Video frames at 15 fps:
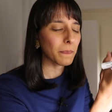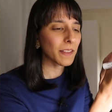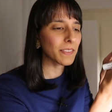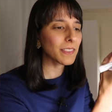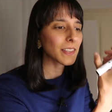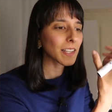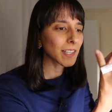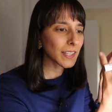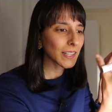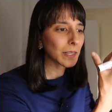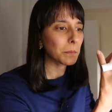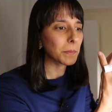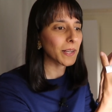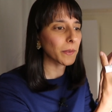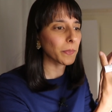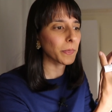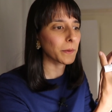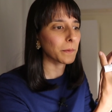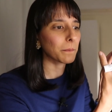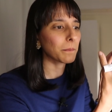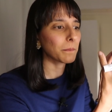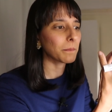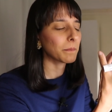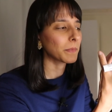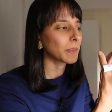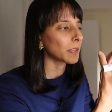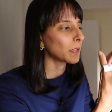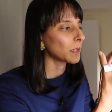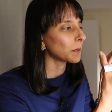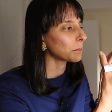and thinking about them,
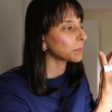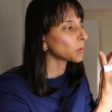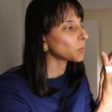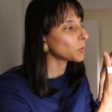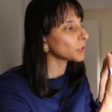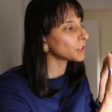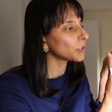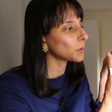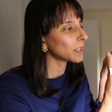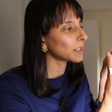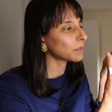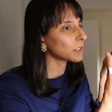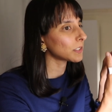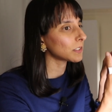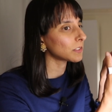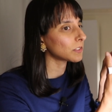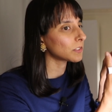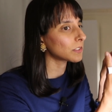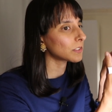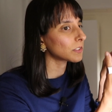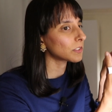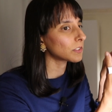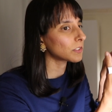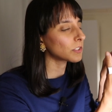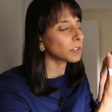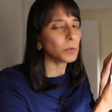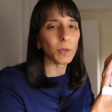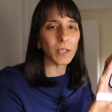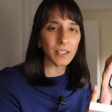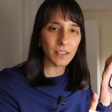but would you ever
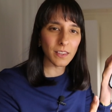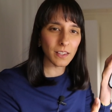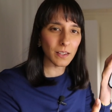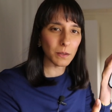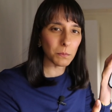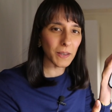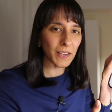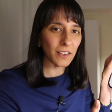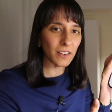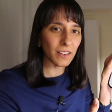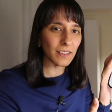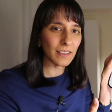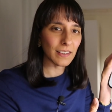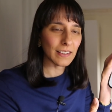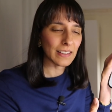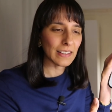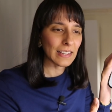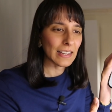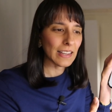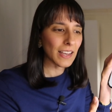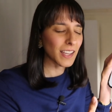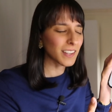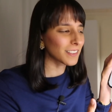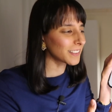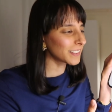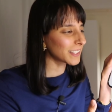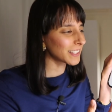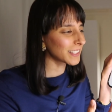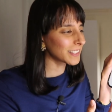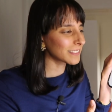do anything about it? And
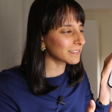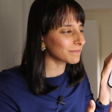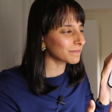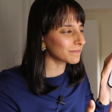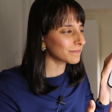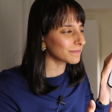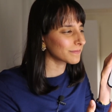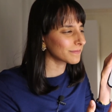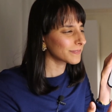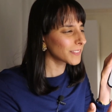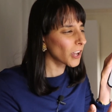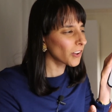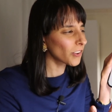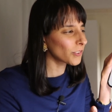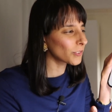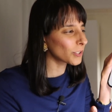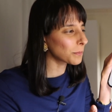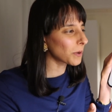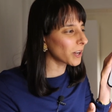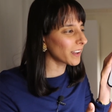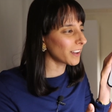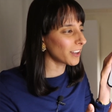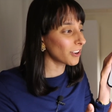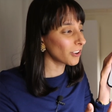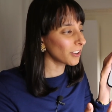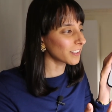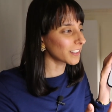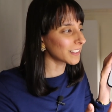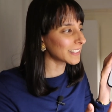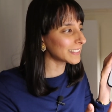I think, no, you might
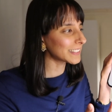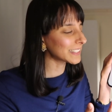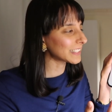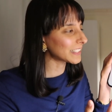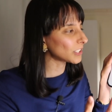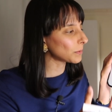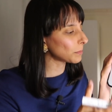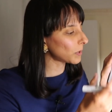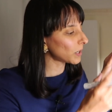not, isn't it? You